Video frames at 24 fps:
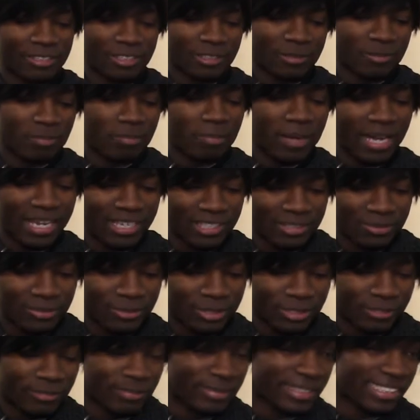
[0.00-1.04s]
Spice
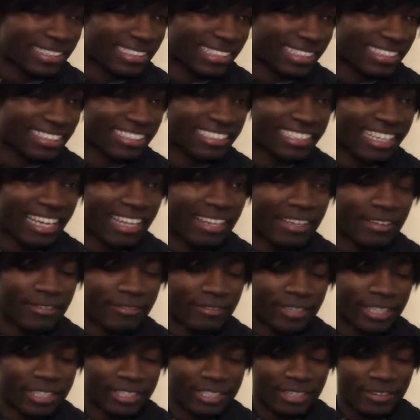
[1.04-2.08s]
Wolf, Princess
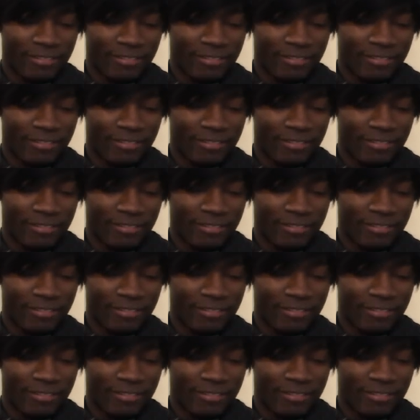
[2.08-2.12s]
Jellyfish,